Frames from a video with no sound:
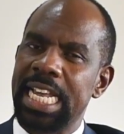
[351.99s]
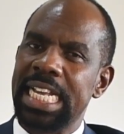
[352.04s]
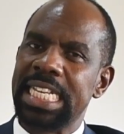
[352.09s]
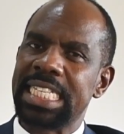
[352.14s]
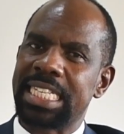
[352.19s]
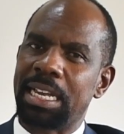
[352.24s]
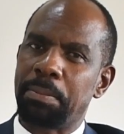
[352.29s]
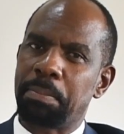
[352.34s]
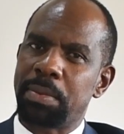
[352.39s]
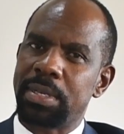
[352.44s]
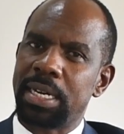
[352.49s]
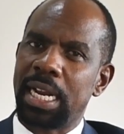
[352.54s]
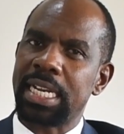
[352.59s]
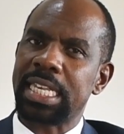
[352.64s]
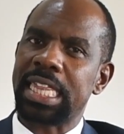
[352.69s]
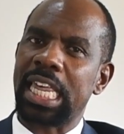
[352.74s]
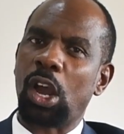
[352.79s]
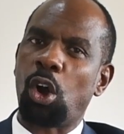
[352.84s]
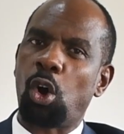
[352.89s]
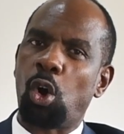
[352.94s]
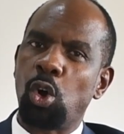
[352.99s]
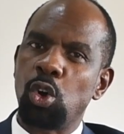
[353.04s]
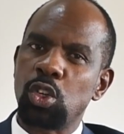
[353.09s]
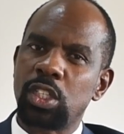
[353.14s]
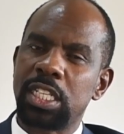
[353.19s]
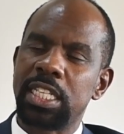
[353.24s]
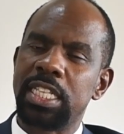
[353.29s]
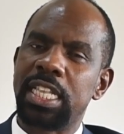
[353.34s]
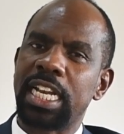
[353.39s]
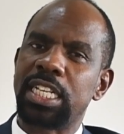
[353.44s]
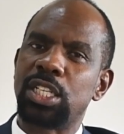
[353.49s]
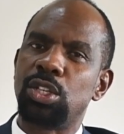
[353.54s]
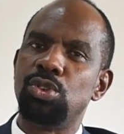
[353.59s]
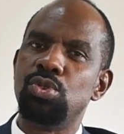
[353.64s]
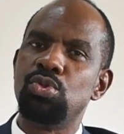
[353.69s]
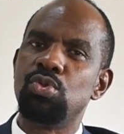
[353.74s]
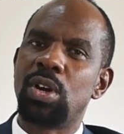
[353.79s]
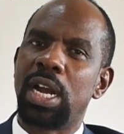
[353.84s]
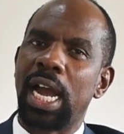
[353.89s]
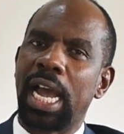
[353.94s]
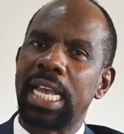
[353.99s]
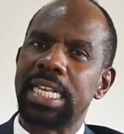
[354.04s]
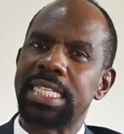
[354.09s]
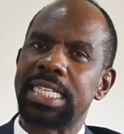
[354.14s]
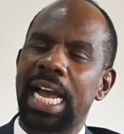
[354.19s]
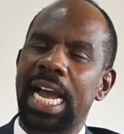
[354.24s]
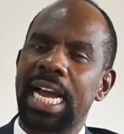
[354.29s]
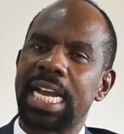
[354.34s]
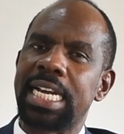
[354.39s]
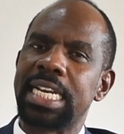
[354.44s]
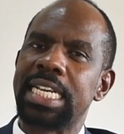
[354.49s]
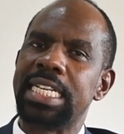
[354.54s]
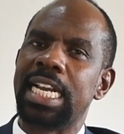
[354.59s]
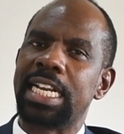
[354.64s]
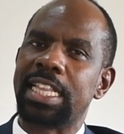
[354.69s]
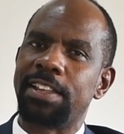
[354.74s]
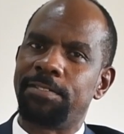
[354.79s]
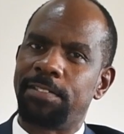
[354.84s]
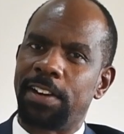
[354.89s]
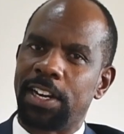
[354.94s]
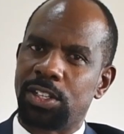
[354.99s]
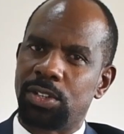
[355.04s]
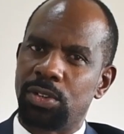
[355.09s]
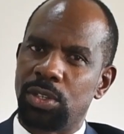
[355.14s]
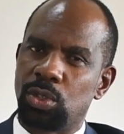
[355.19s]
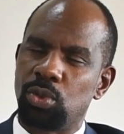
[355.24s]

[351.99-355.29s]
subtract the cost that you guys agreed at the factory.